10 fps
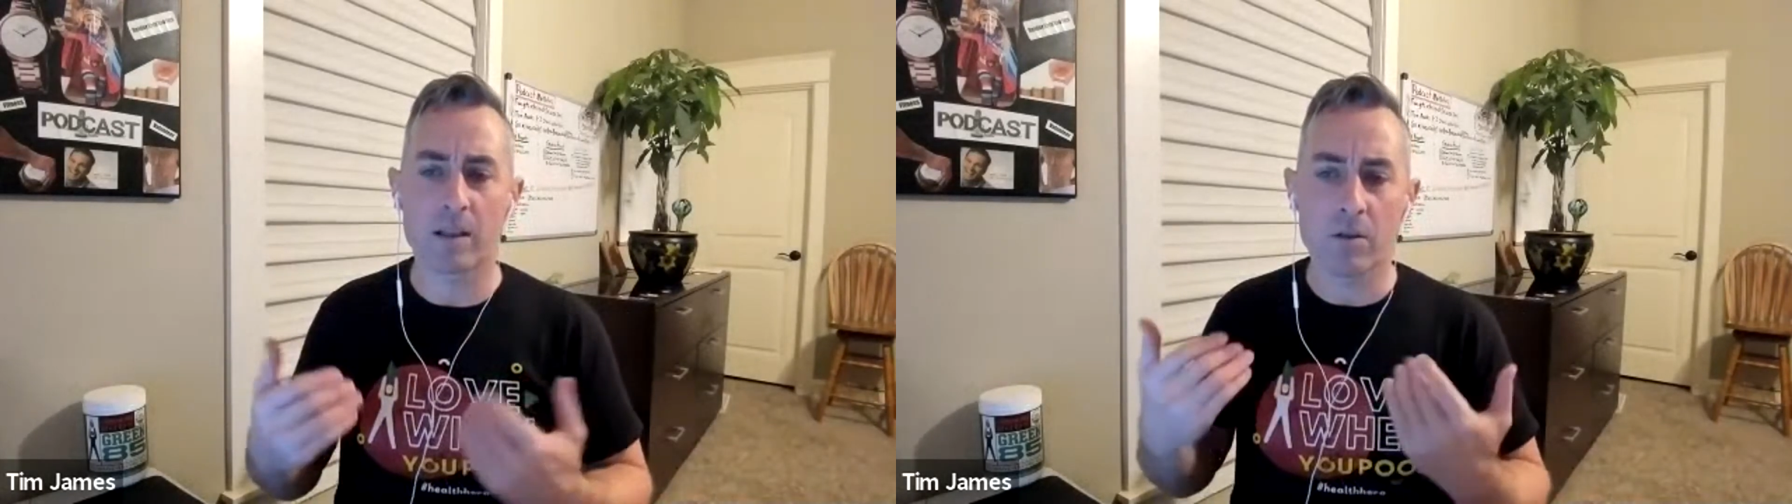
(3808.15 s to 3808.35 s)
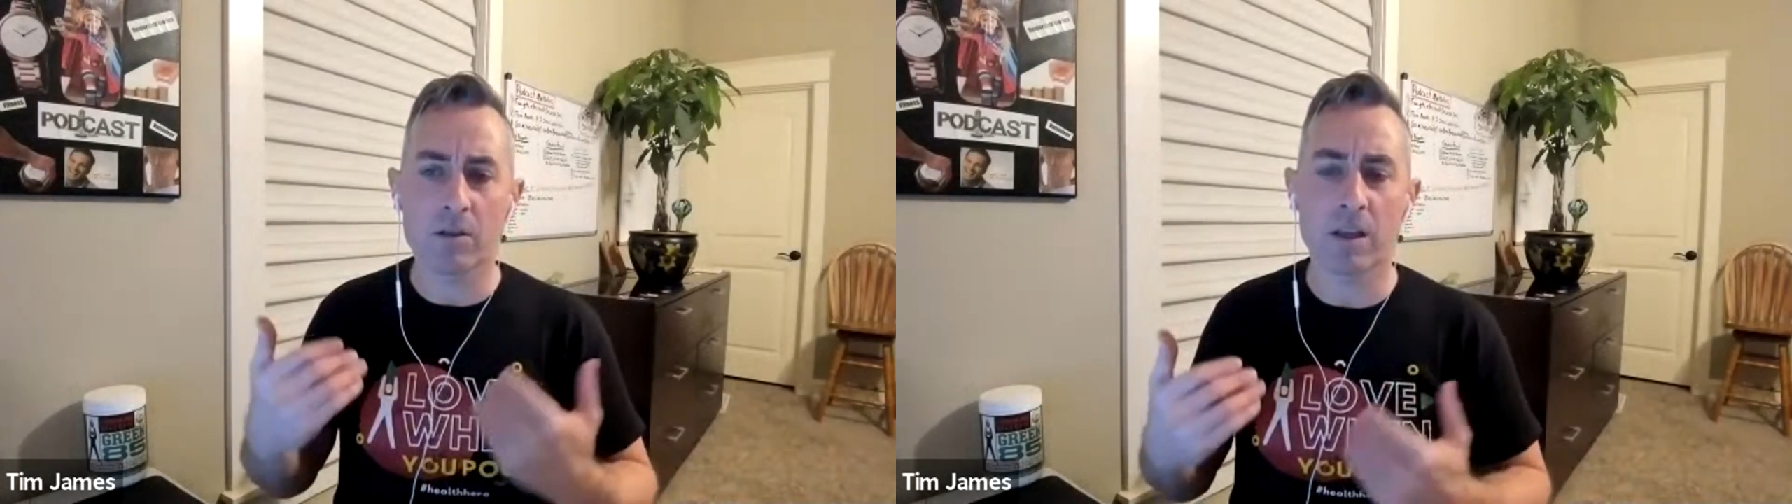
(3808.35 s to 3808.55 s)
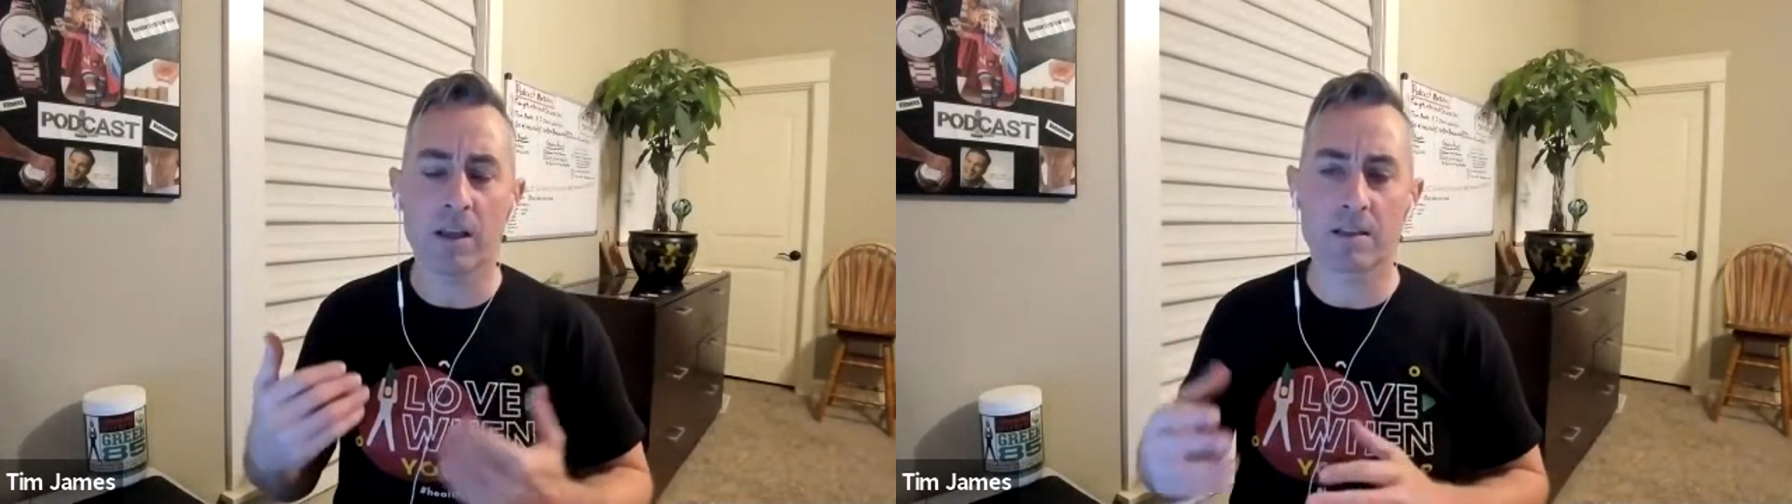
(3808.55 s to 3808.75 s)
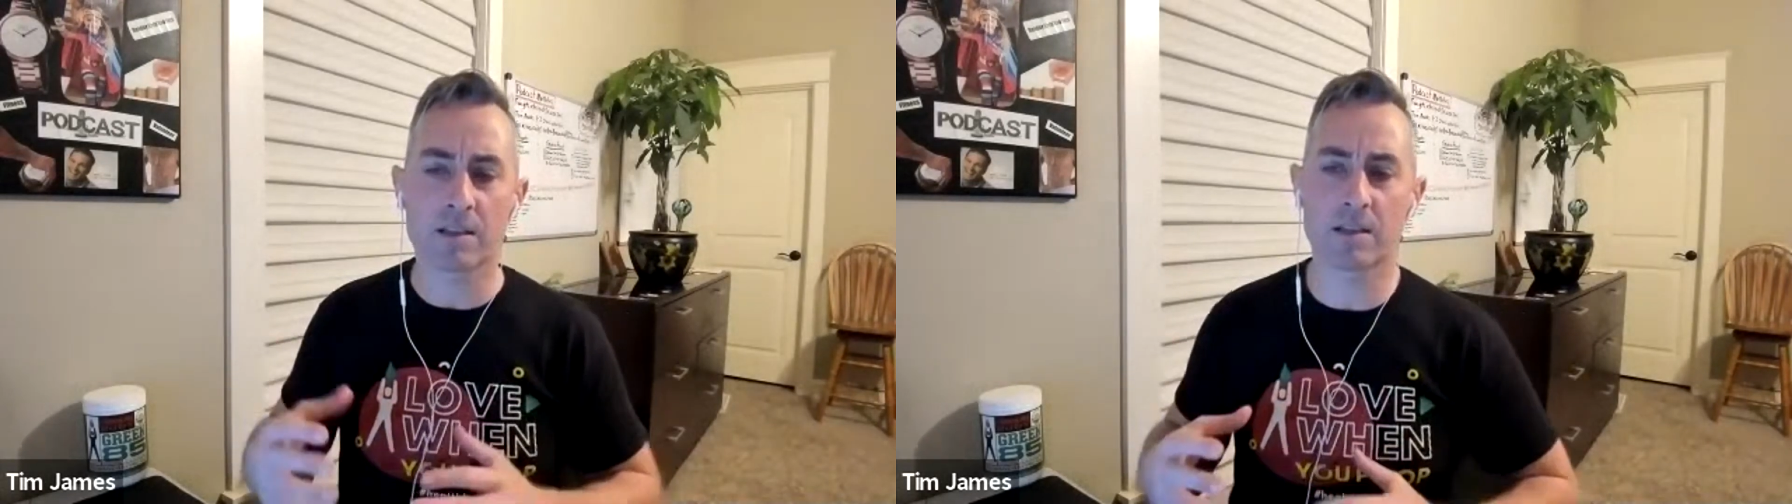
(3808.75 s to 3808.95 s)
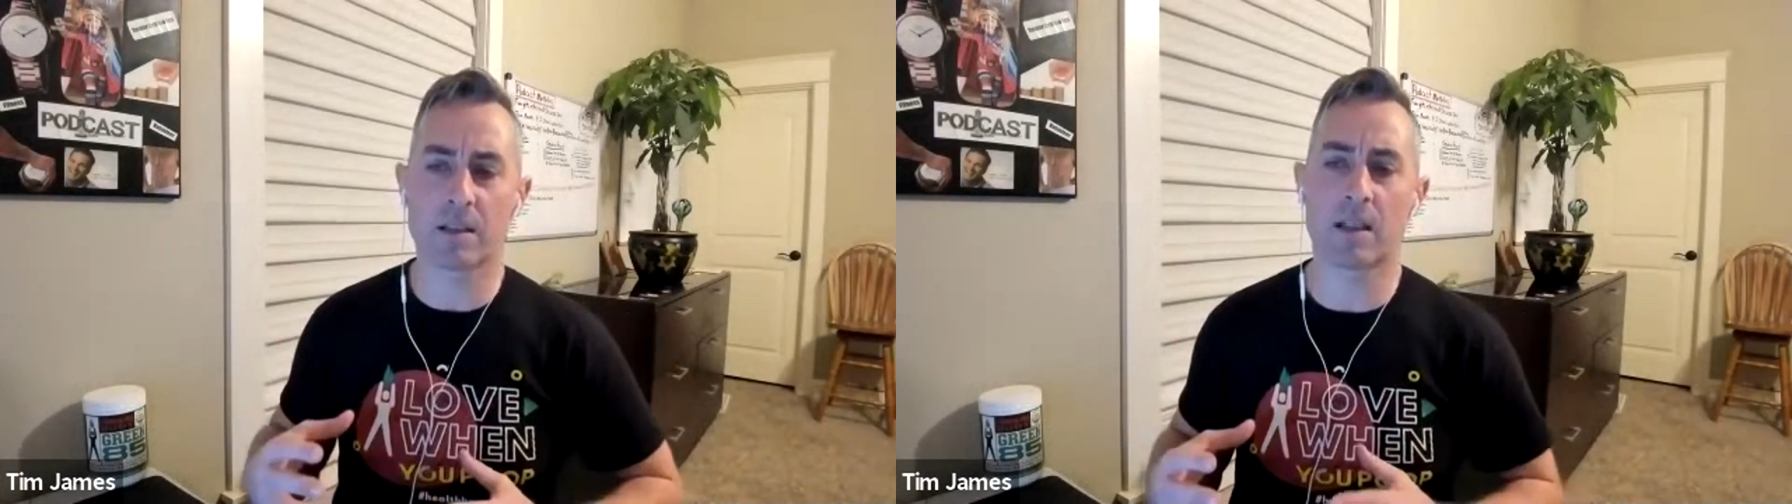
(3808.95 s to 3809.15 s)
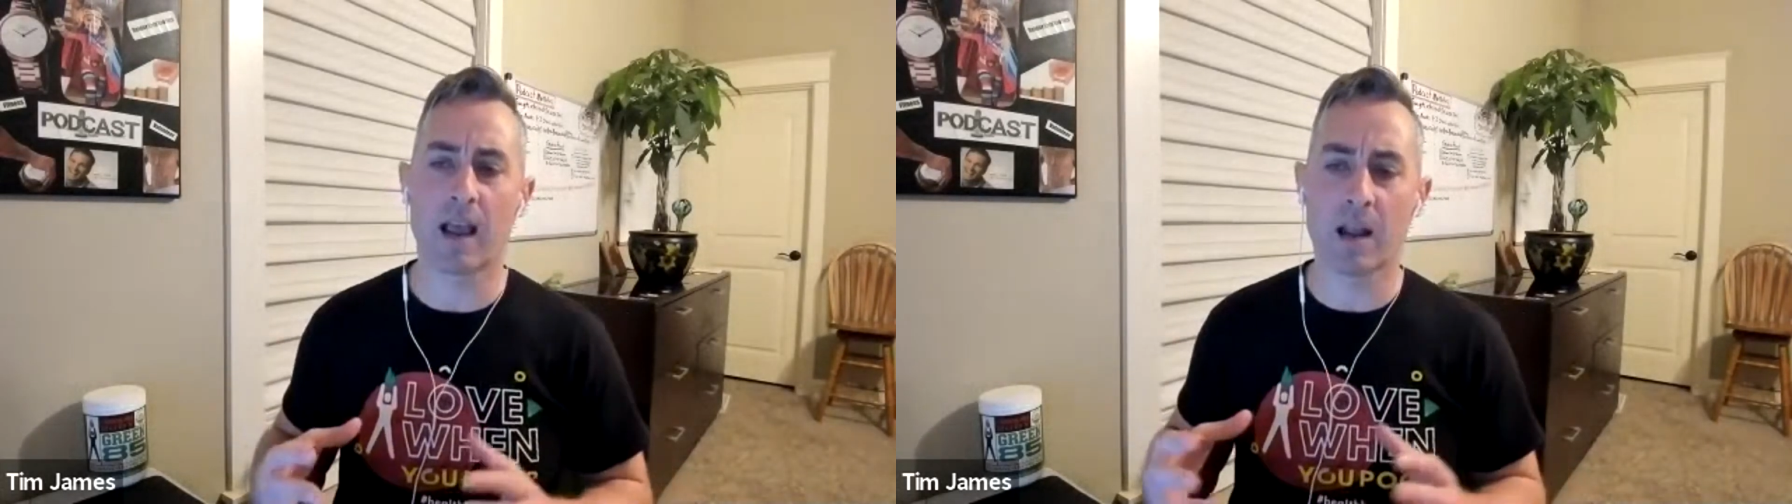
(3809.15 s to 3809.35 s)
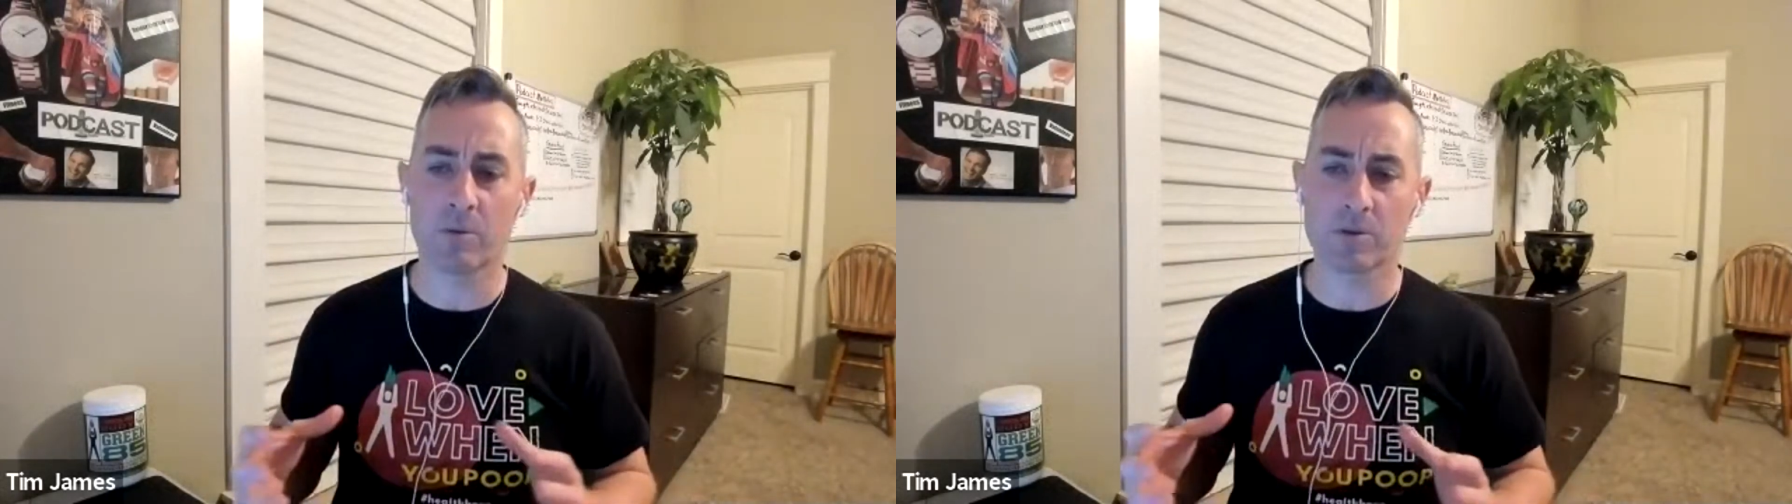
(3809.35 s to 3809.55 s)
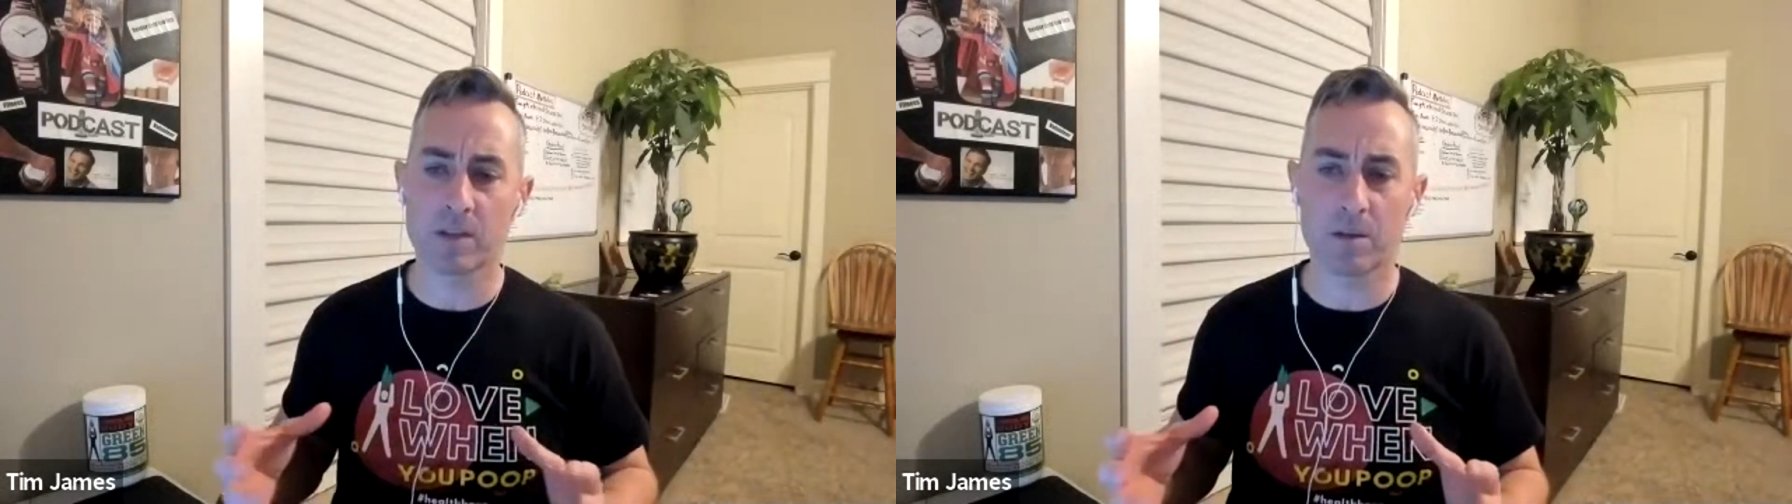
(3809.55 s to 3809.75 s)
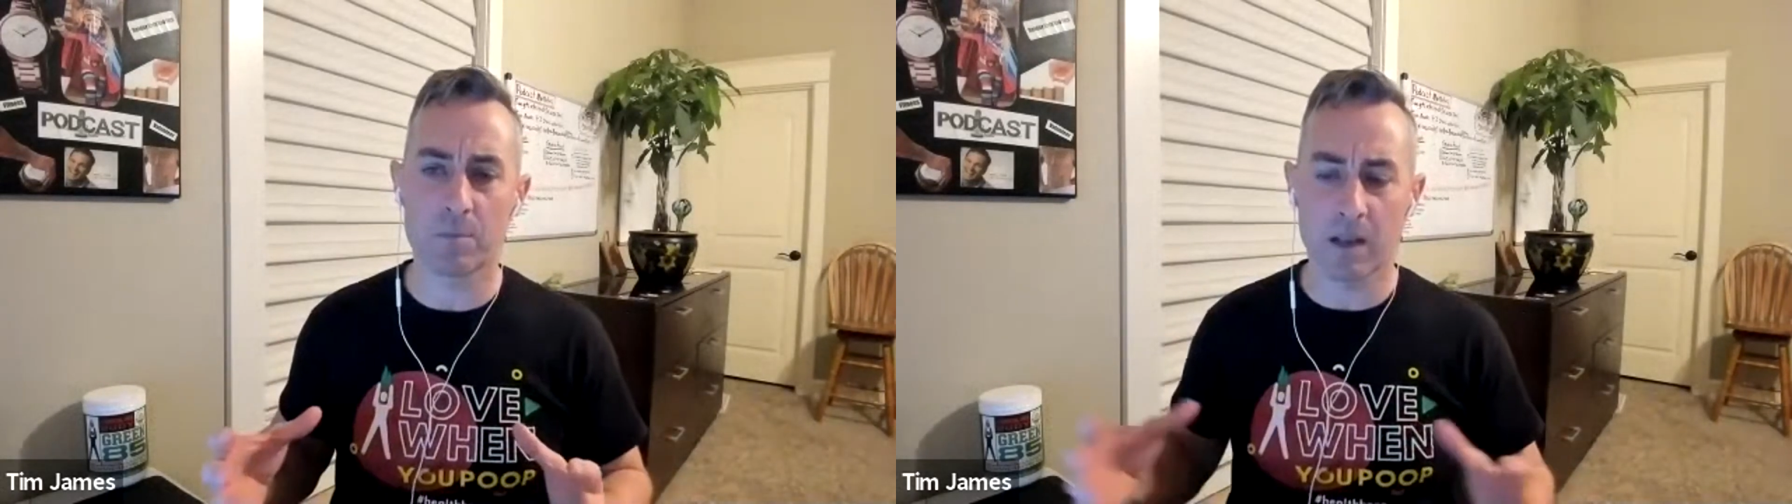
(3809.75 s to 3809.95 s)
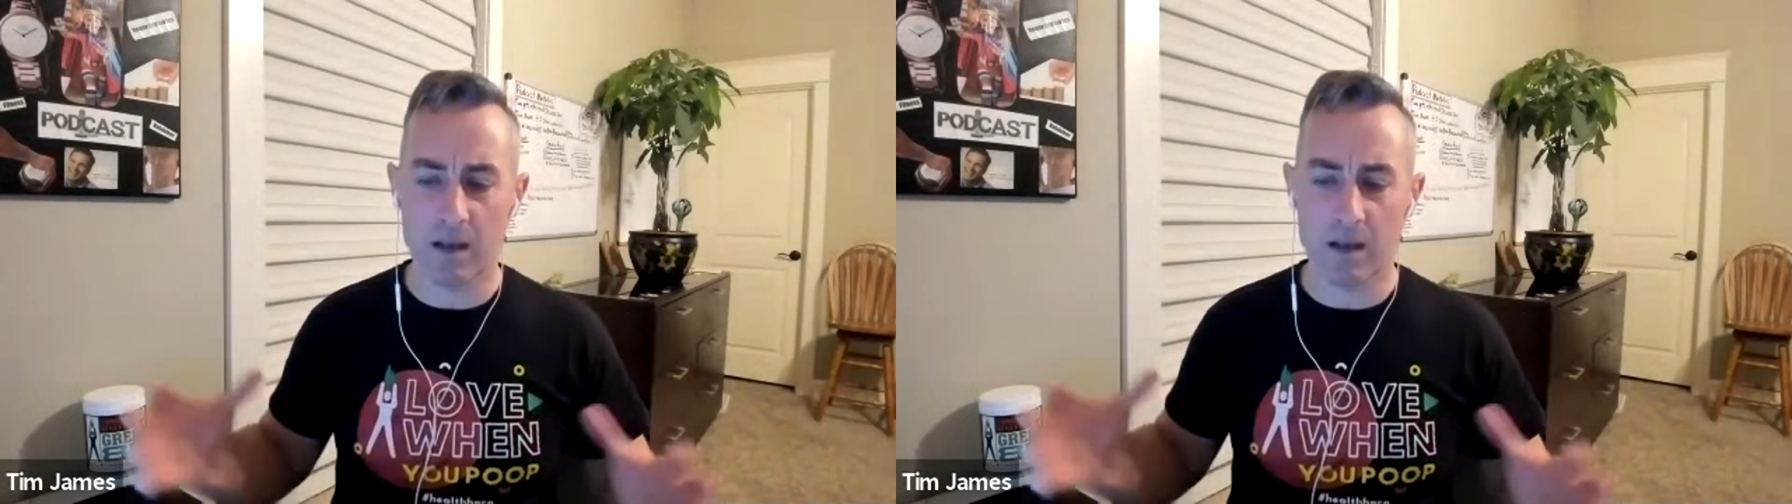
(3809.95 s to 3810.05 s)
The other thing is that the animals that eat meat